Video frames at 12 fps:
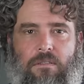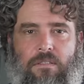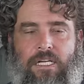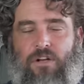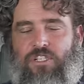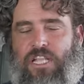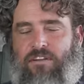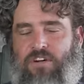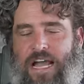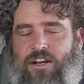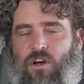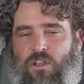You know, Steph,
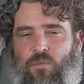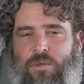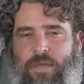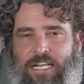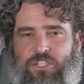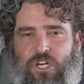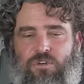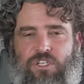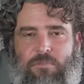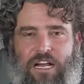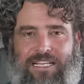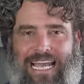I know that we make
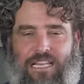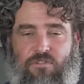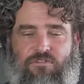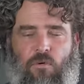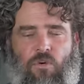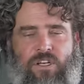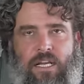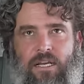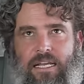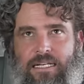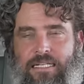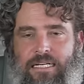jokes about
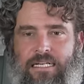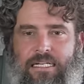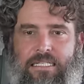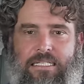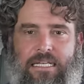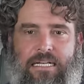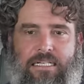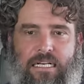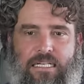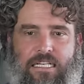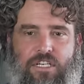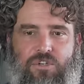California and guns and
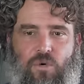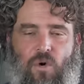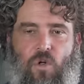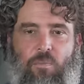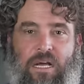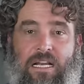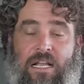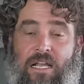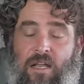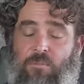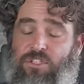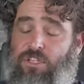gun control, but
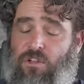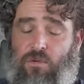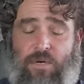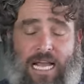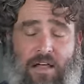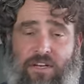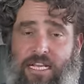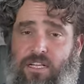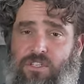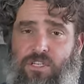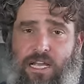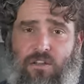you know, the reality
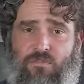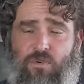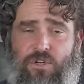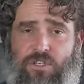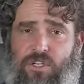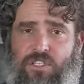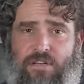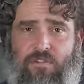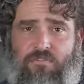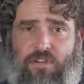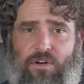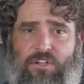is California does have a
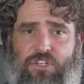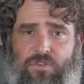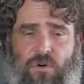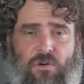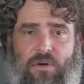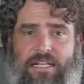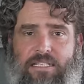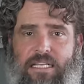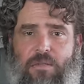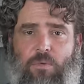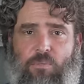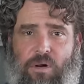very strong right to
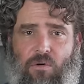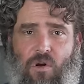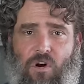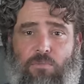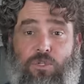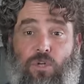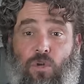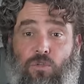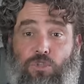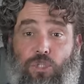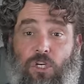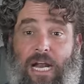keep and bear arms
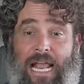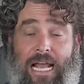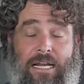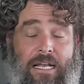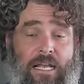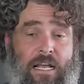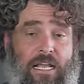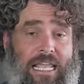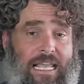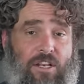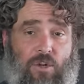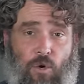culture, and
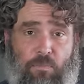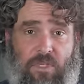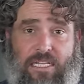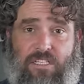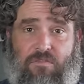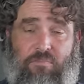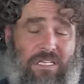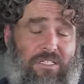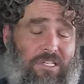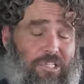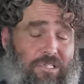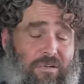in your place of
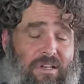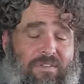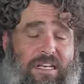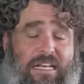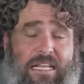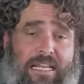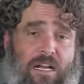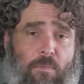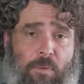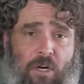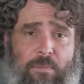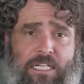business, you don't even need a
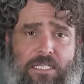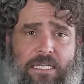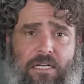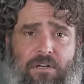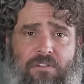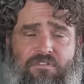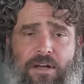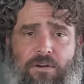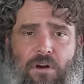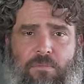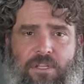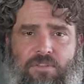permit to carry a
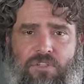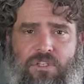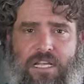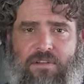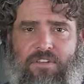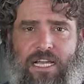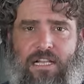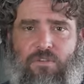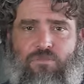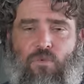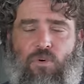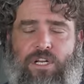firearm in the state of
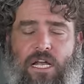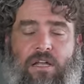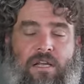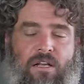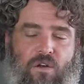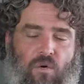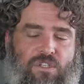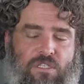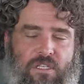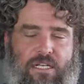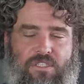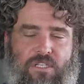California. Of course,
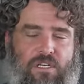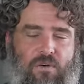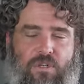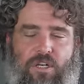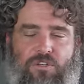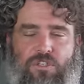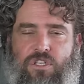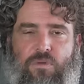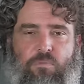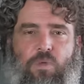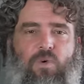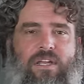unless, you know, you're just an
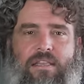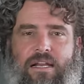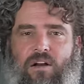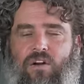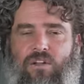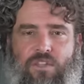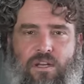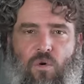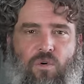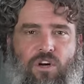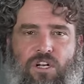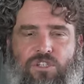employee there and the
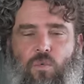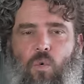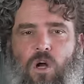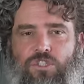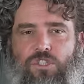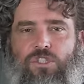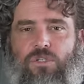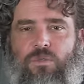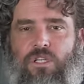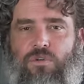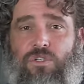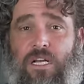owner doesn't want you to
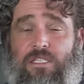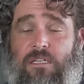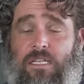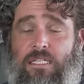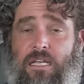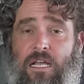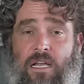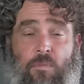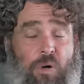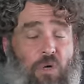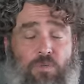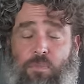and those kinds of things.
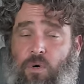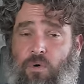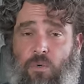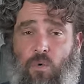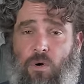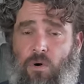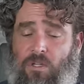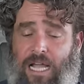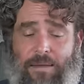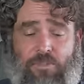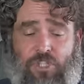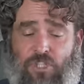Post-Bruin world,
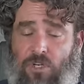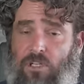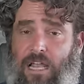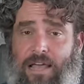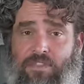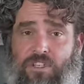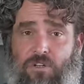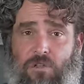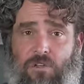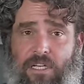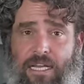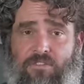I'm sure glad this
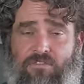clerk had a